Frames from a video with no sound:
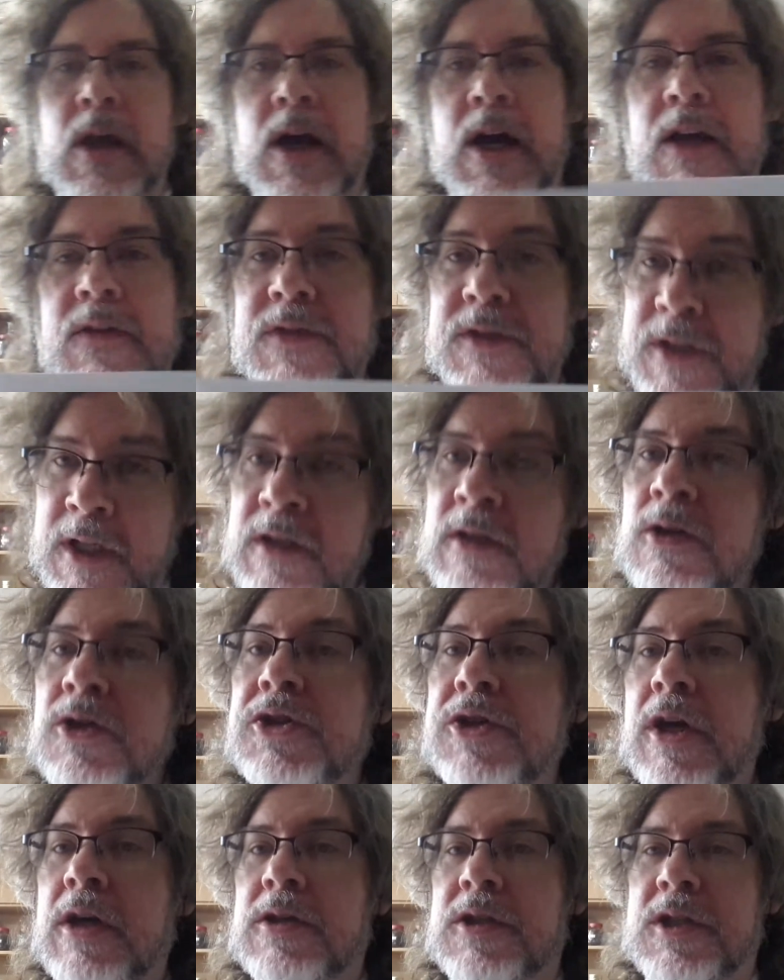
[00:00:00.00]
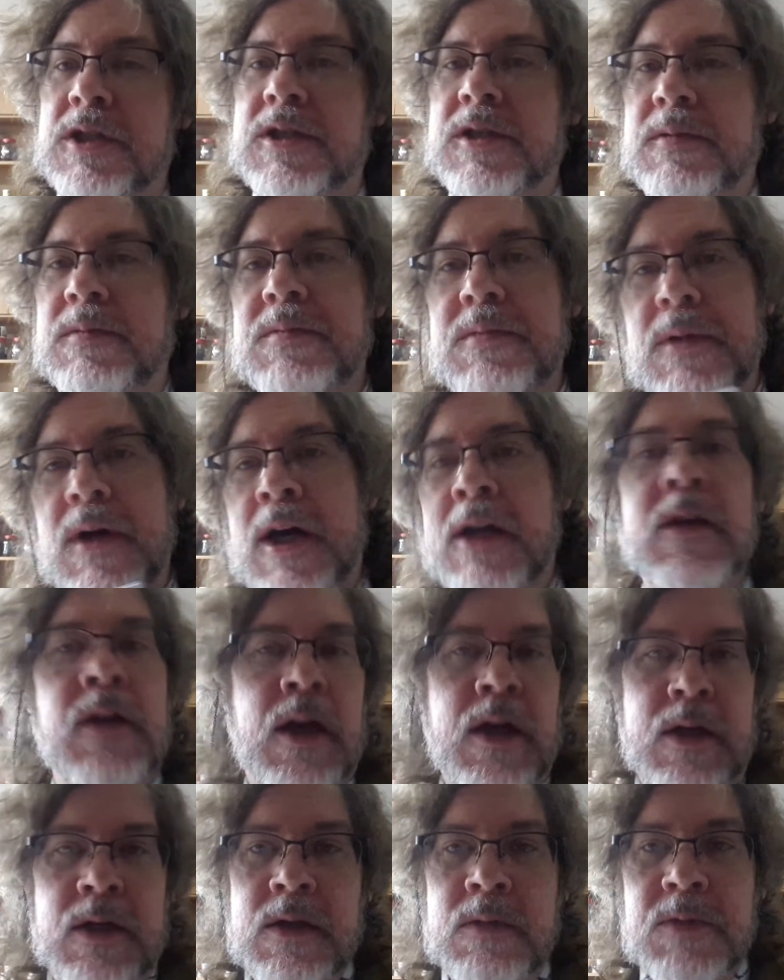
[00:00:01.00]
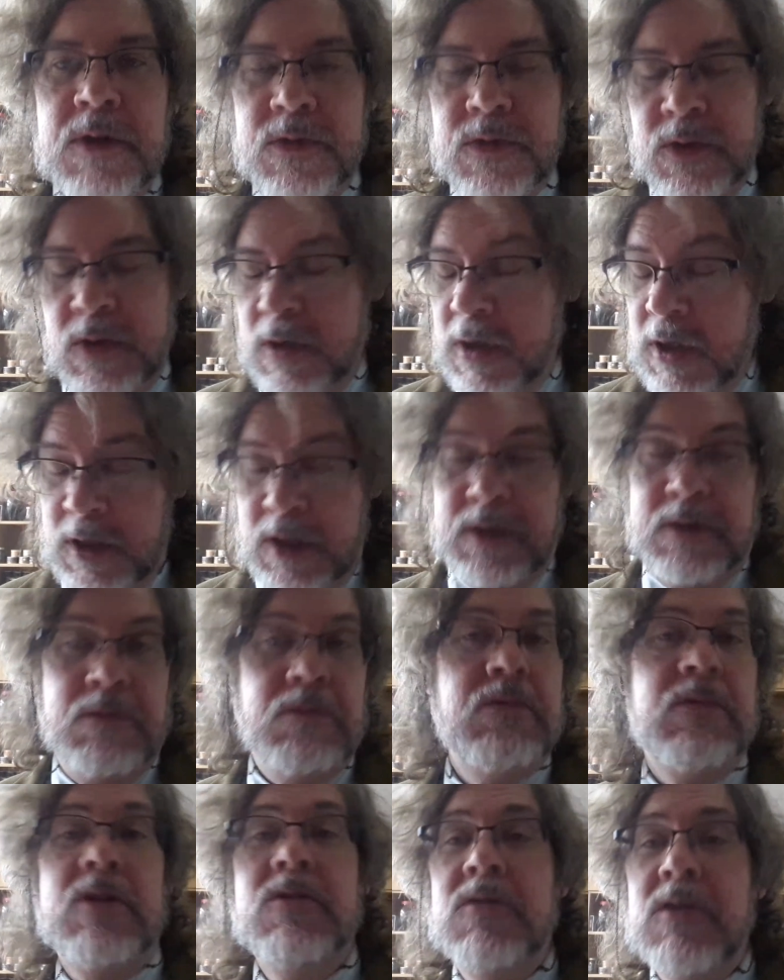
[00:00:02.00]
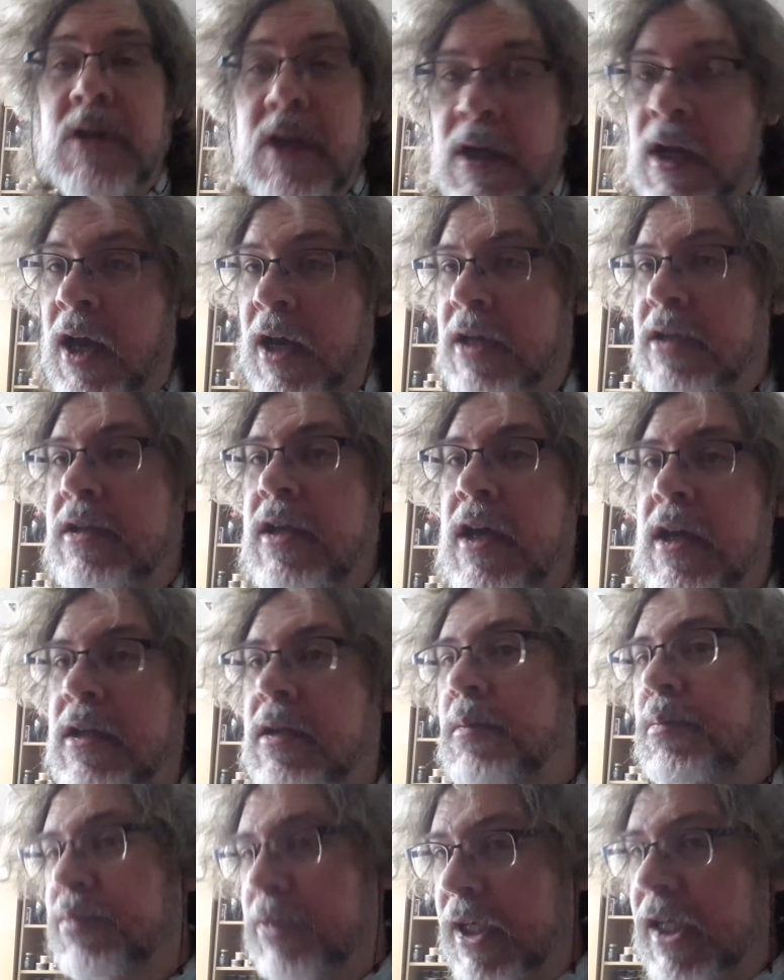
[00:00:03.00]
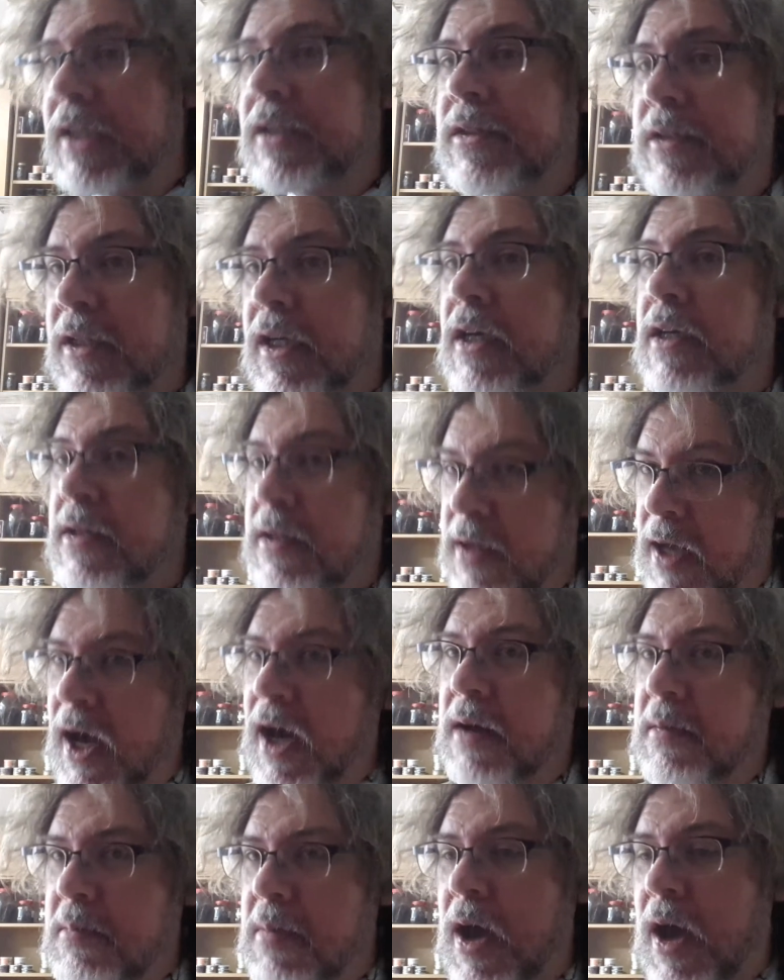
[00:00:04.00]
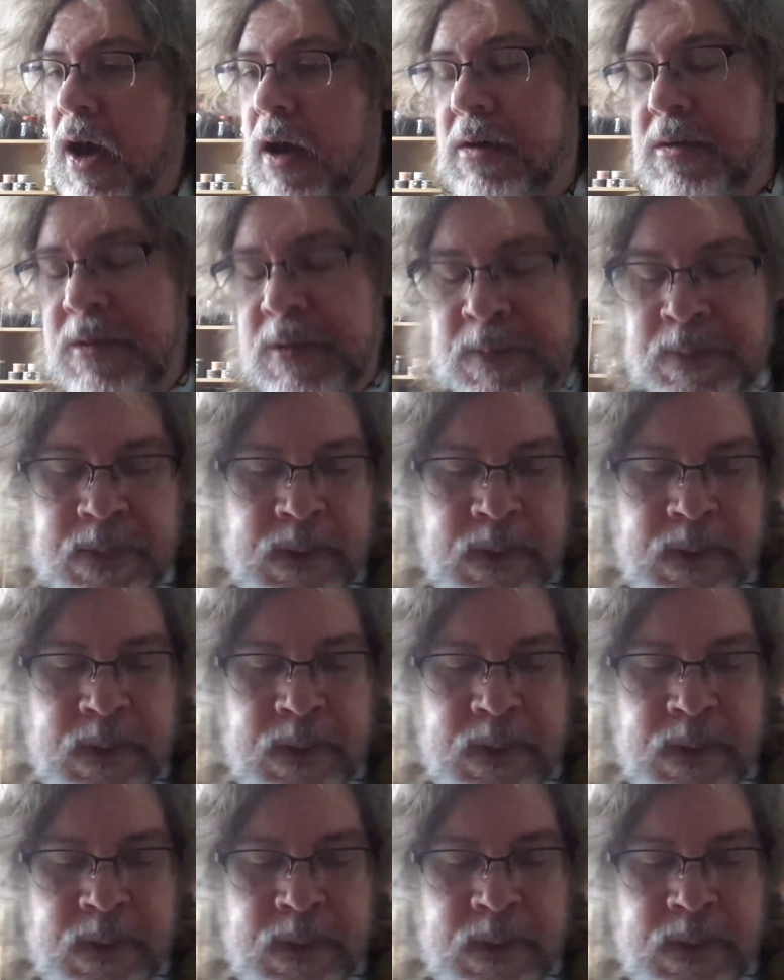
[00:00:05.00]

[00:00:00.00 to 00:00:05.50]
I've seen Lucianos online before. They're really nice, and price is not bad.